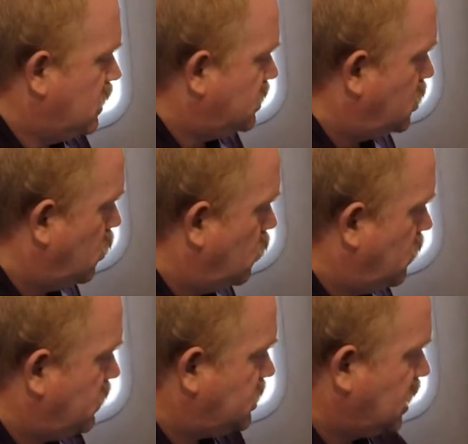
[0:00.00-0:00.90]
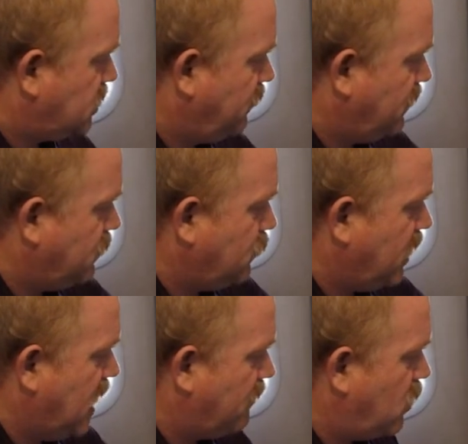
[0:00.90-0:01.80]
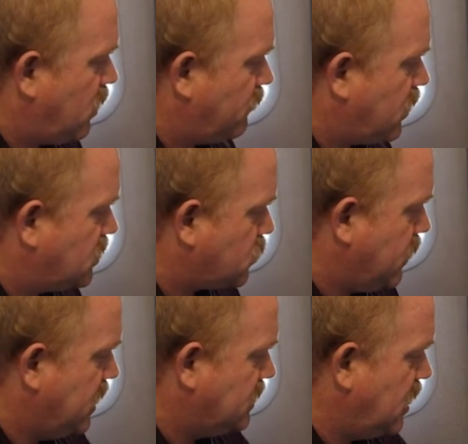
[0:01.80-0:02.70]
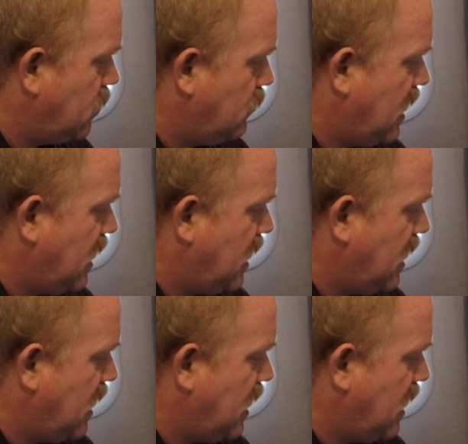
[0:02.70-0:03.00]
So Touch 50, we have all of our screens here.